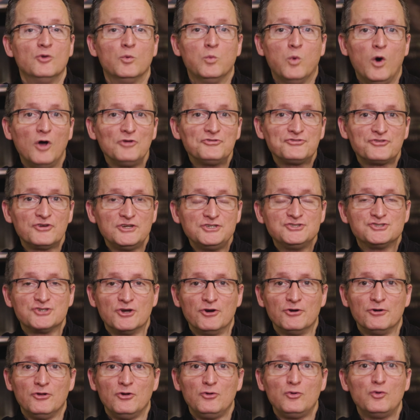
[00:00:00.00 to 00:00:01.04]
The Wall Street
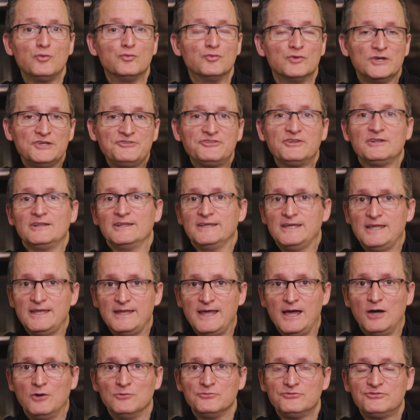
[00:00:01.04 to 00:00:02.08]
Journal recently
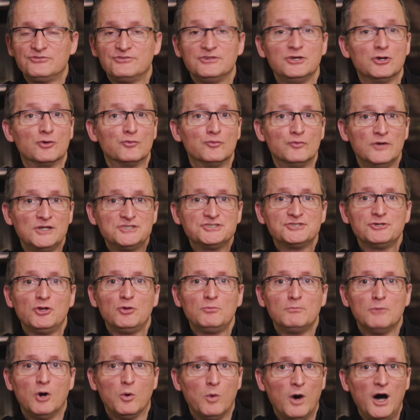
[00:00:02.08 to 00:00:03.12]
announced the
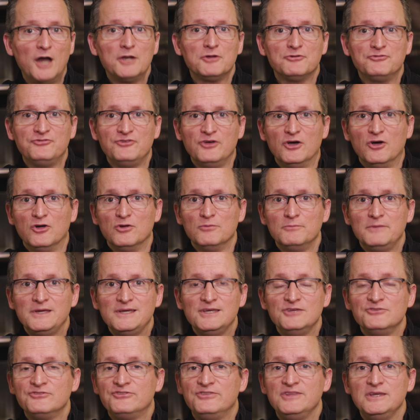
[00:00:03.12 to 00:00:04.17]
original Moana film
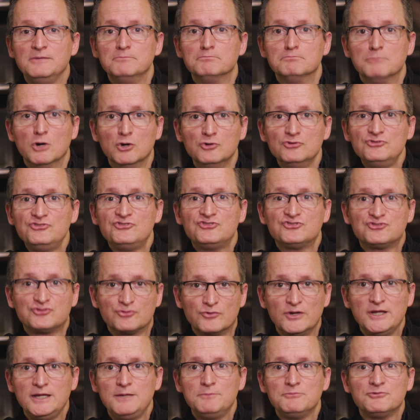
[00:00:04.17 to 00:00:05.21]
is the most
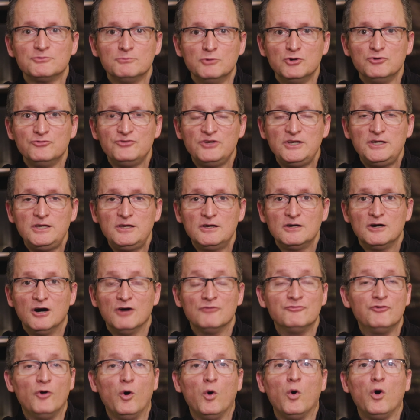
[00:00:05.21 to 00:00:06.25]
streamed movie
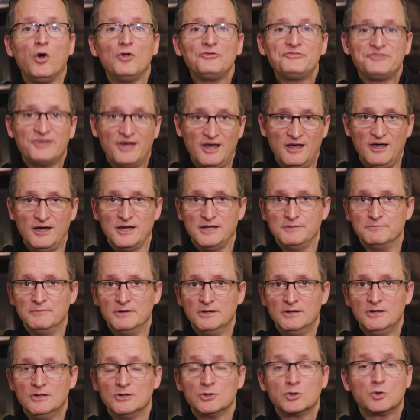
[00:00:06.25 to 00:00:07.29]
of all
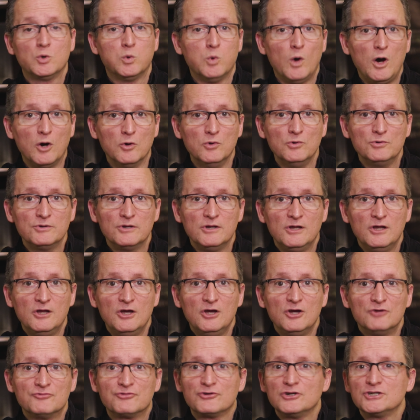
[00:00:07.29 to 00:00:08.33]
time, quote,
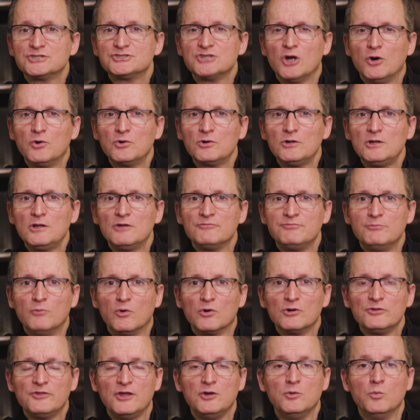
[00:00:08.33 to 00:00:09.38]
for a total of
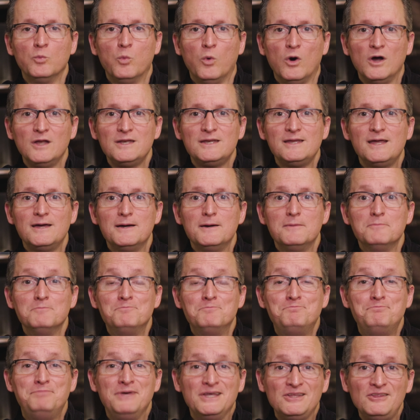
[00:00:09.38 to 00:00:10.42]
more than 1
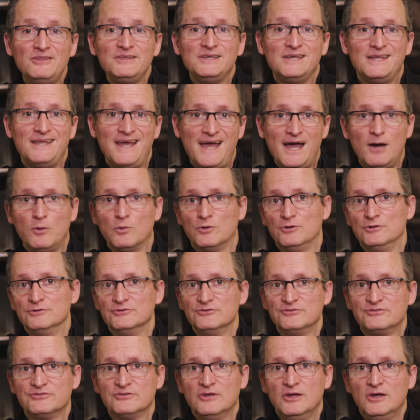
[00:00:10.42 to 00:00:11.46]
billion
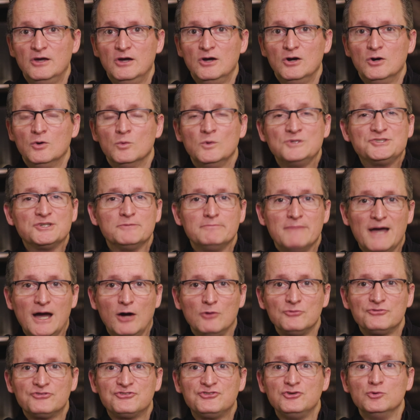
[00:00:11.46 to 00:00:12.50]
hours, which
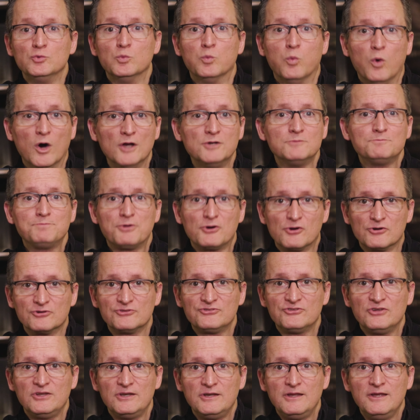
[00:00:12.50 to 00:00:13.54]
amounts to one
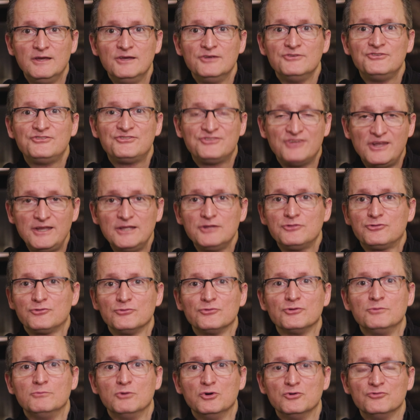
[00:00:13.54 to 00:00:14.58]
person sitting
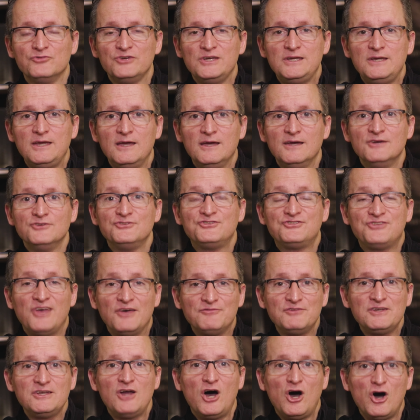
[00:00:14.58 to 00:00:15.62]
through the movie
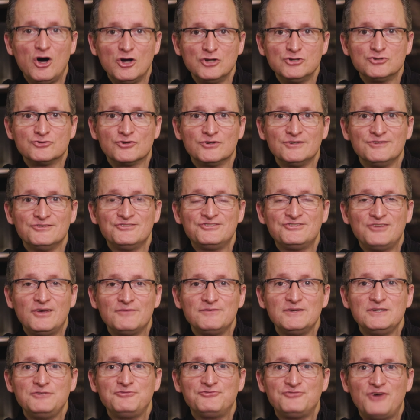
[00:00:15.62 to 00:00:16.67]

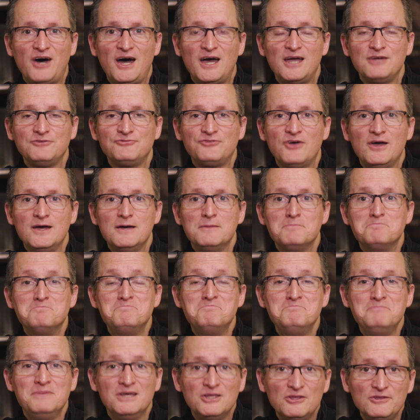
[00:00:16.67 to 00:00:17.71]
775
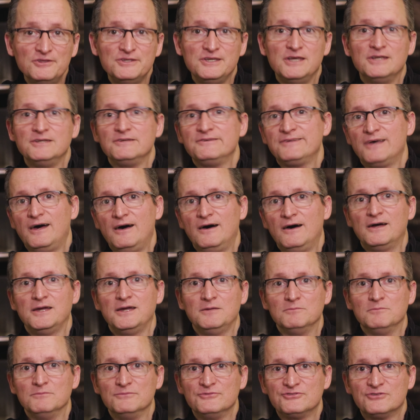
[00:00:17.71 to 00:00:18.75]
million
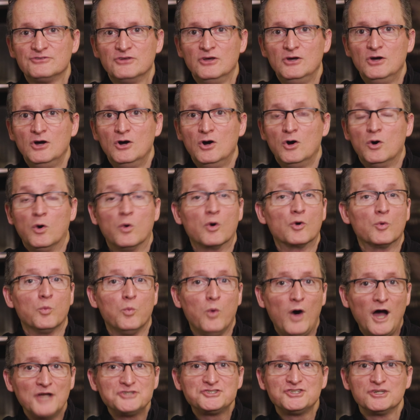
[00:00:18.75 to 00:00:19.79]
times, or
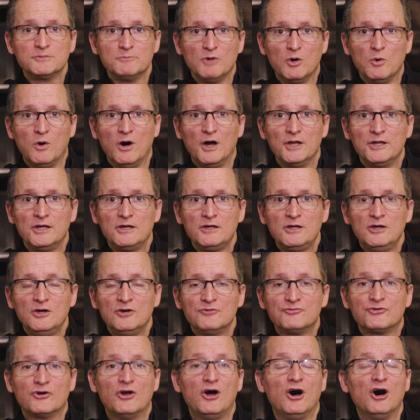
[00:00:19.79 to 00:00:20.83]
watching Moana
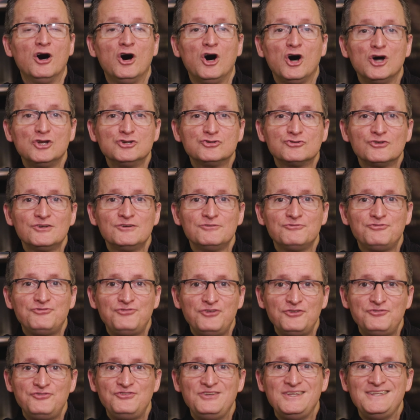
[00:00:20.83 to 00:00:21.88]
for
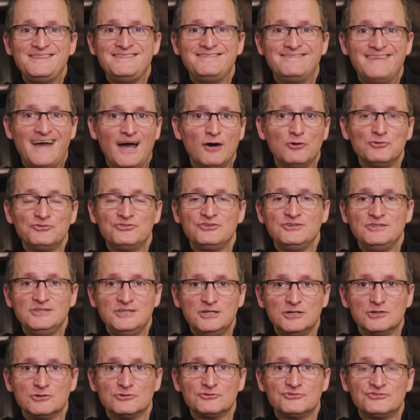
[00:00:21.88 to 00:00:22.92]
150,000
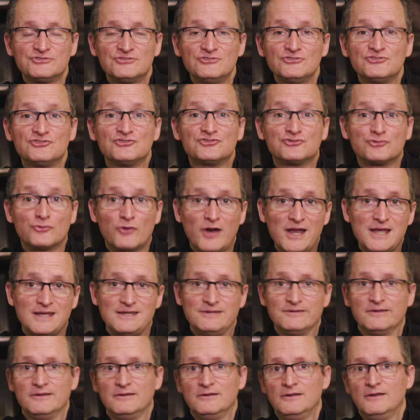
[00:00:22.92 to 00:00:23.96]
years
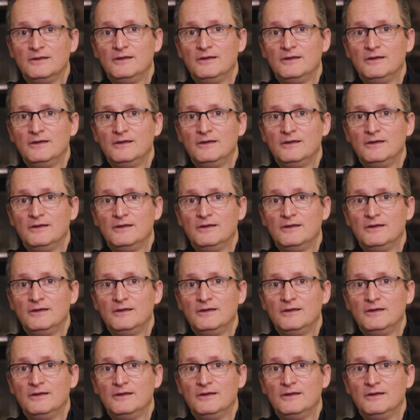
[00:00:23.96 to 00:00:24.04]
straight.